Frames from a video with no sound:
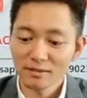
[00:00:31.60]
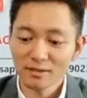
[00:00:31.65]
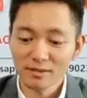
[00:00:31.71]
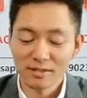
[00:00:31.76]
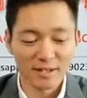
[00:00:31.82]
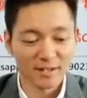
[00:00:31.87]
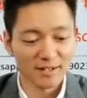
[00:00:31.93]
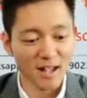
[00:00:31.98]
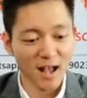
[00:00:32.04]

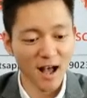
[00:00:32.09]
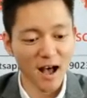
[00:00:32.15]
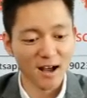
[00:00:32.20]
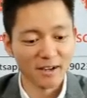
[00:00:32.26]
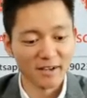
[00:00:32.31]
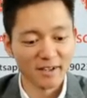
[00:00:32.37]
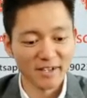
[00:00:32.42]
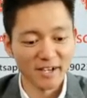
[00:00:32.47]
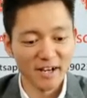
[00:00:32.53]
these
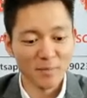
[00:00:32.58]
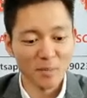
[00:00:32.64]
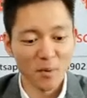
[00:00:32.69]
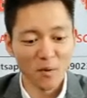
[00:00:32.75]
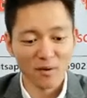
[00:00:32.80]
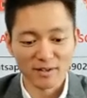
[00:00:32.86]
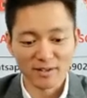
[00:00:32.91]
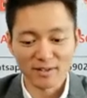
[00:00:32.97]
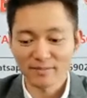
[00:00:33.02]
are
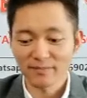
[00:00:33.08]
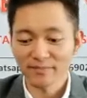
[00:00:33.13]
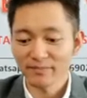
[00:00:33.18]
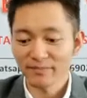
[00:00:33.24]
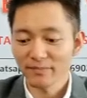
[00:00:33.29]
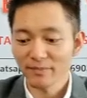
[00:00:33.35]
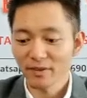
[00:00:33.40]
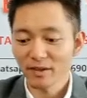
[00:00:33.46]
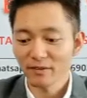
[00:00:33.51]
gearbox
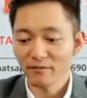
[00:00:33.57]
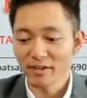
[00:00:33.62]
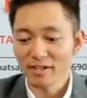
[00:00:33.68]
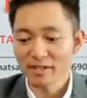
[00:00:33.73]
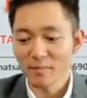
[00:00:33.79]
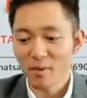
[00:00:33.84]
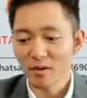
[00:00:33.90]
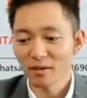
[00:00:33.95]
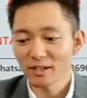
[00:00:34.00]

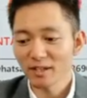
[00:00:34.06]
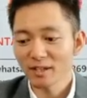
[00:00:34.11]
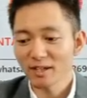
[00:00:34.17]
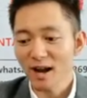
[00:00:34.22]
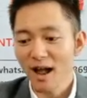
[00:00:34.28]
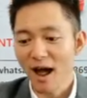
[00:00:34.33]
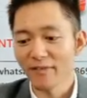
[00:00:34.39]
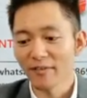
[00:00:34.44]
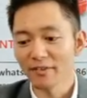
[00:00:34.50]
with
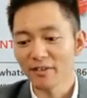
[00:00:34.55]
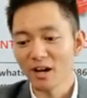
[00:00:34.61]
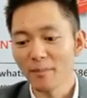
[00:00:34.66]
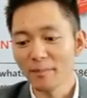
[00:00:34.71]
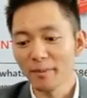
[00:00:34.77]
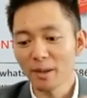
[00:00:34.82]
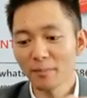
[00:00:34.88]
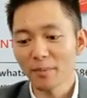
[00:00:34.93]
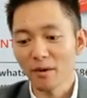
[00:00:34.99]
motor and
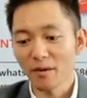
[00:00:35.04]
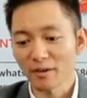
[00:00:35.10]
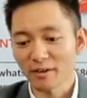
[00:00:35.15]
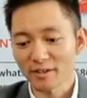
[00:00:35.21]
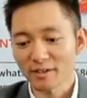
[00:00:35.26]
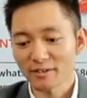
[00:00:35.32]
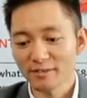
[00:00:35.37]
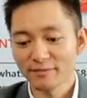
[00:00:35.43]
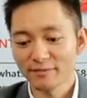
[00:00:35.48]
terminal box.